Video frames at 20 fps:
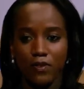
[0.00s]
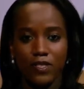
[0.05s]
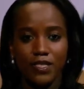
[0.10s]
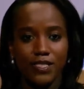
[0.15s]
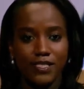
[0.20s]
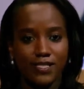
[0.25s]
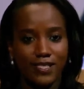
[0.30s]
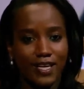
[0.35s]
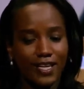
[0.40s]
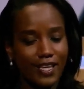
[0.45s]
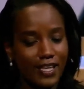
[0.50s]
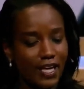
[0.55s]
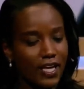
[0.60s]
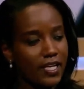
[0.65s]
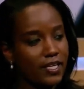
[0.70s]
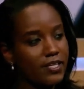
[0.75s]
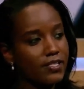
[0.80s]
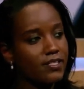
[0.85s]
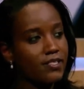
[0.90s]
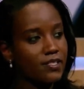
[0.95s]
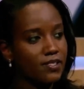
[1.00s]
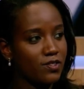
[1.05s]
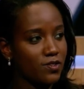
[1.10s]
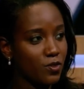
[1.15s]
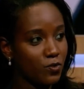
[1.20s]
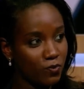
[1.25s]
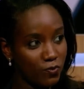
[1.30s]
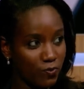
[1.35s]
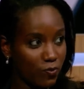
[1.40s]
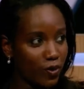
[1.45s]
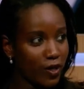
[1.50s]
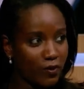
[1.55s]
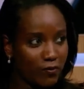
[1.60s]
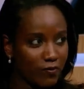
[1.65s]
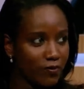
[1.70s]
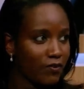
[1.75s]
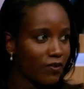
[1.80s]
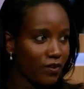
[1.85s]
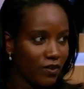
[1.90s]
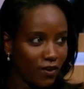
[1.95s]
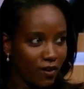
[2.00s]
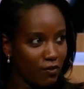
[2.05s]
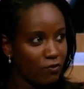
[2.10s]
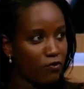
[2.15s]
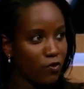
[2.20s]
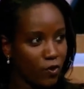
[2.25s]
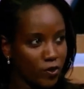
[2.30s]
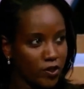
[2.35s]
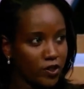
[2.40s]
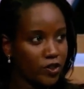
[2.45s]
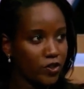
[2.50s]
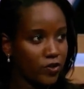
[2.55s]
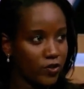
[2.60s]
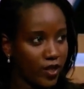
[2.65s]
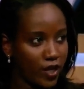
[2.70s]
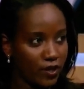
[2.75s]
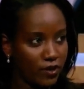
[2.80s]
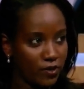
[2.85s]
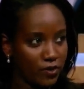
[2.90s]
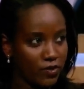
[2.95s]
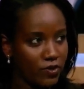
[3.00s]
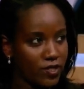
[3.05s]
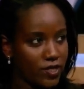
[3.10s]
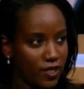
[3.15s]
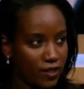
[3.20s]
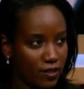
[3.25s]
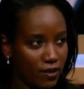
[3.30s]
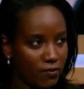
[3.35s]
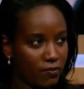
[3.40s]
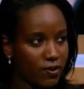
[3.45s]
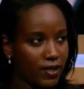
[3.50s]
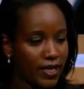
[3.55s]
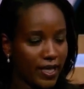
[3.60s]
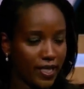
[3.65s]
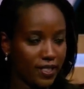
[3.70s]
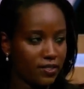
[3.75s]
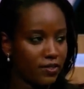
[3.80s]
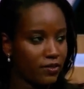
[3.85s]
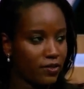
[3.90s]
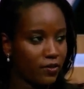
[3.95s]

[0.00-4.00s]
this alliance to bring our forces together to stand up against